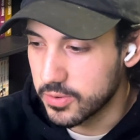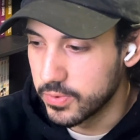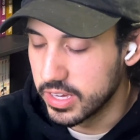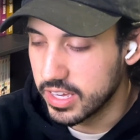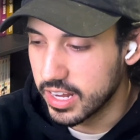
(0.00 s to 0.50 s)

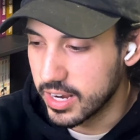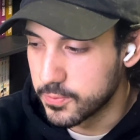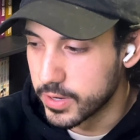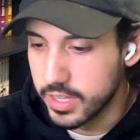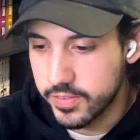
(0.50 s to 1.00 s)
week and I
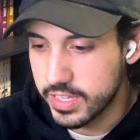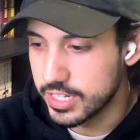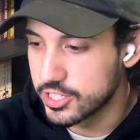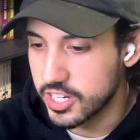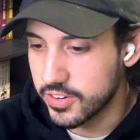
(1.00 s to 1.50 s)
really feel
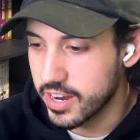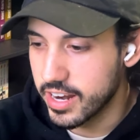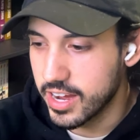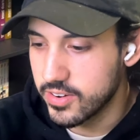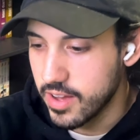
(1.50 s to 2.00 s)
like shit right
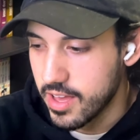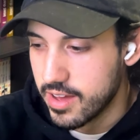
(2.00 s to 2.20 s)
now,